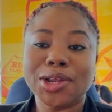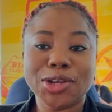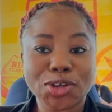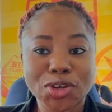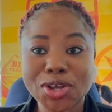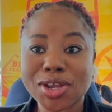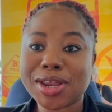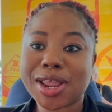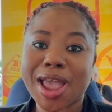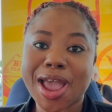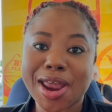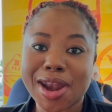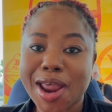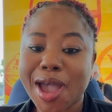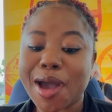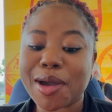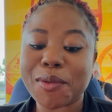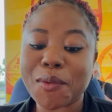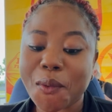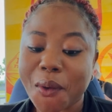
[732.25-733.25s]
Chicken can
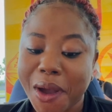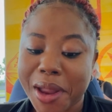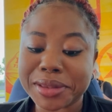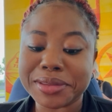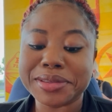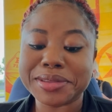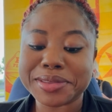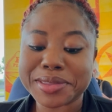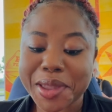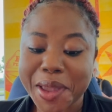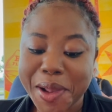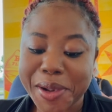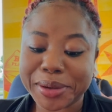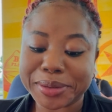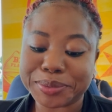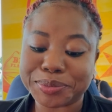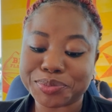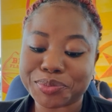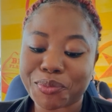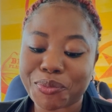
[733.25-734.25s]
have one still. I
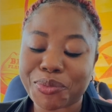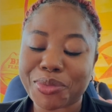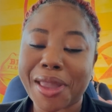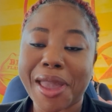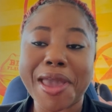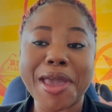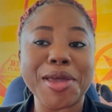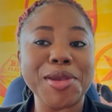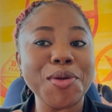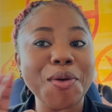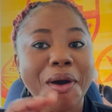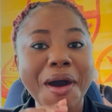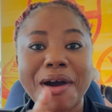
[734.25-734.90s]
don't